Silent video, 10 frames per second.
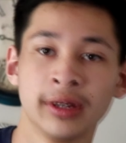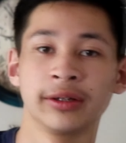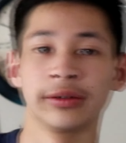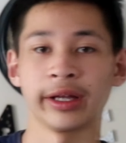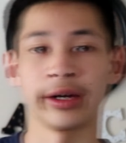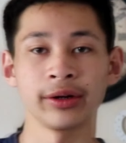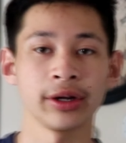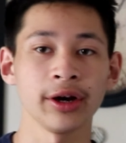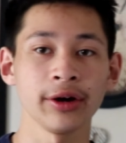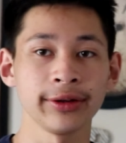There we
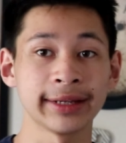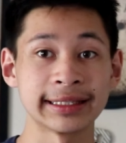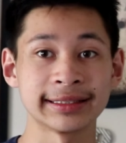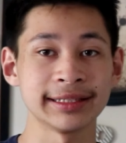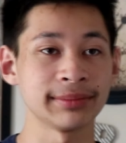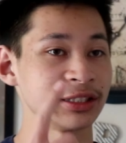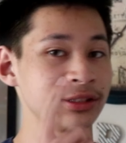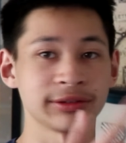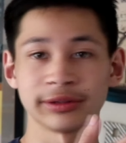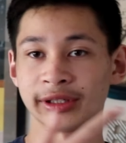go. You can see my
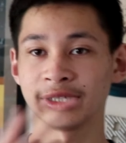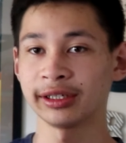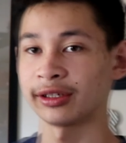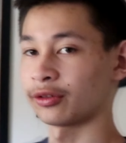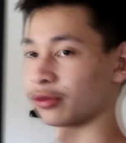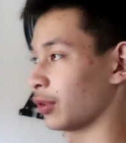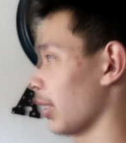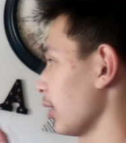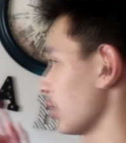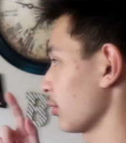screen
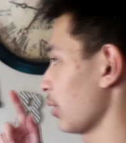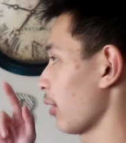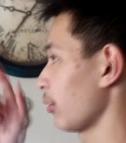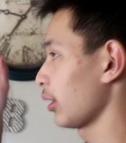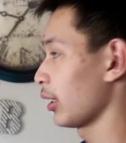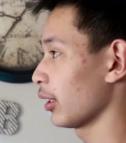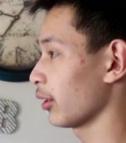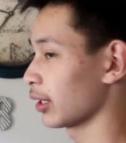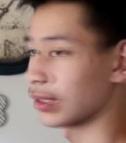right around here.